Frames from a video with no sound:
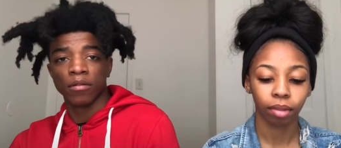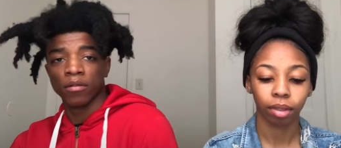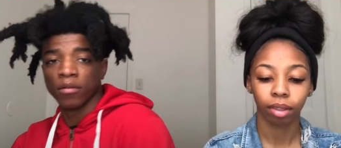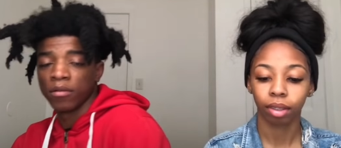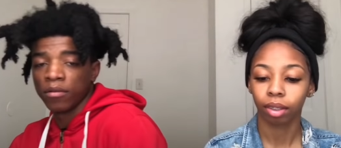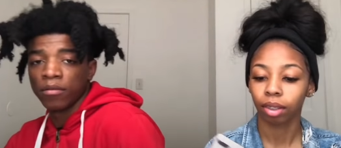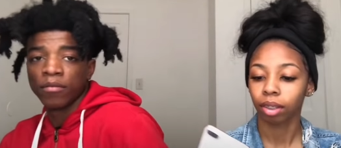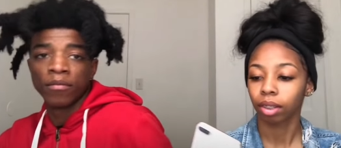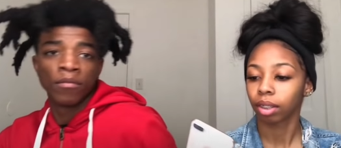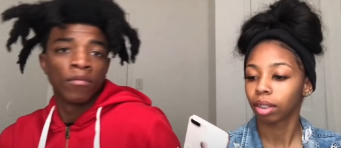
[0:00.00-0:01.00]

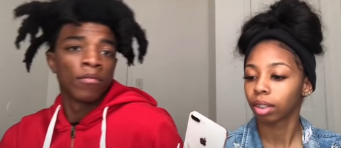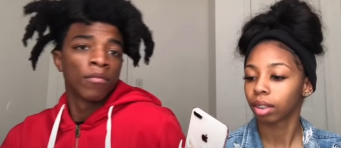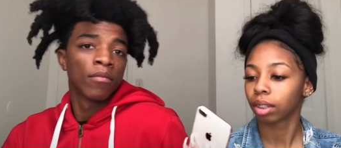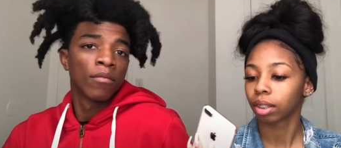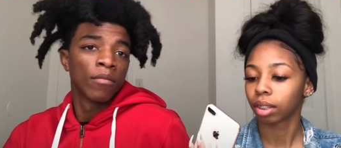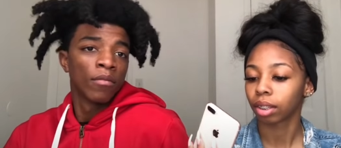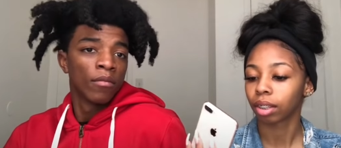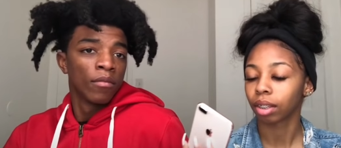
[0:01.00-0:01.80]
[no speech]